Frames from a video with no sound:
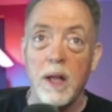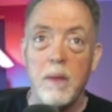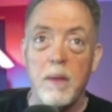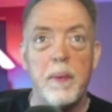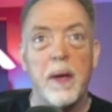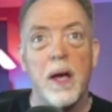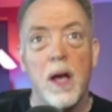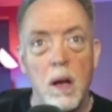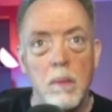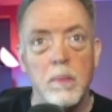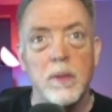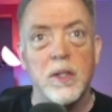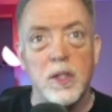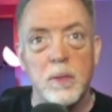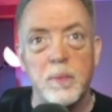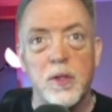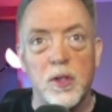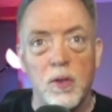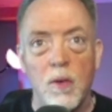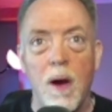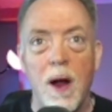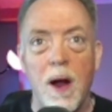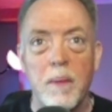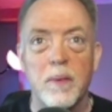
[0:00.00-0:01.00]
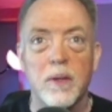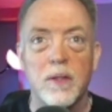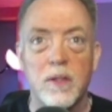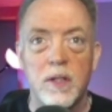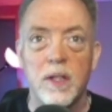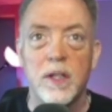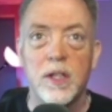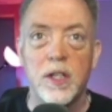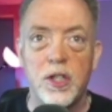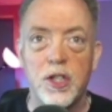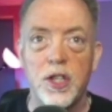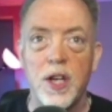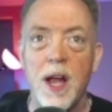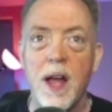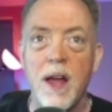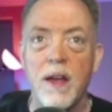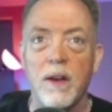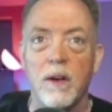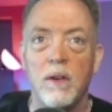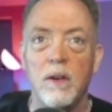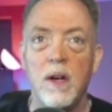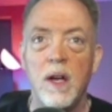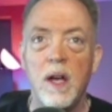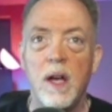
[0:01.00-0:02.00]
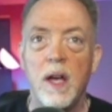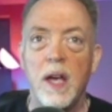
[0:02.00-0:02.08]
become a subscriber to the channel.